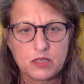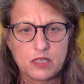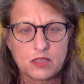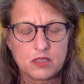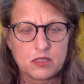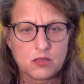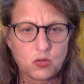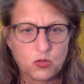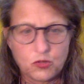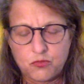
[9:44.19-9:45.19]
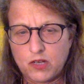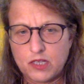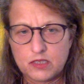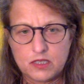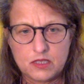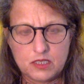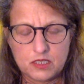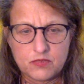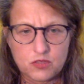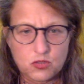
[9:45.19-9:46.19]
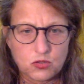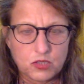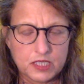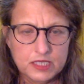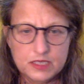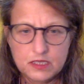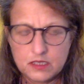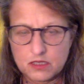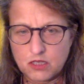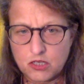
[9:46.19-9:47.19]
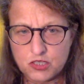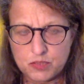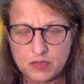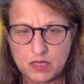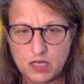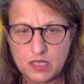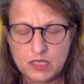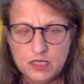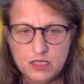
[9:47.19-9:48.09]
like the order file and the inventory, log supply,